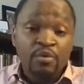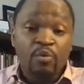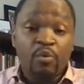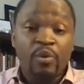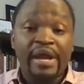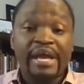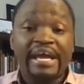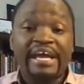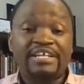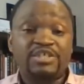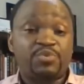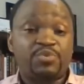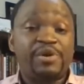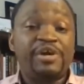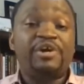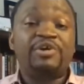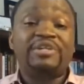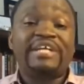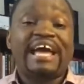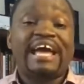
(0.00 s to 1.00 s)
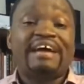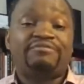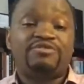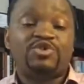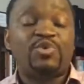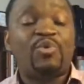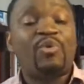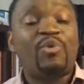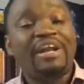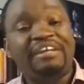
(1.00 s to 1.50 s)
whereas we only have
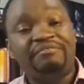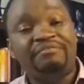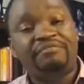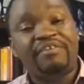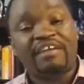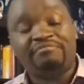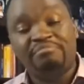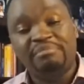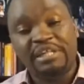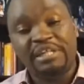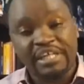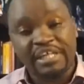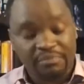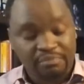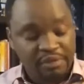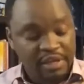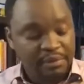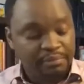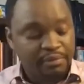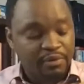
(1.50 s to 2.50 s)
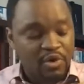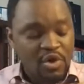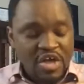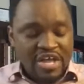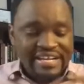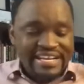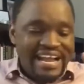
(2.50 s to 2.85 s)
25 million people.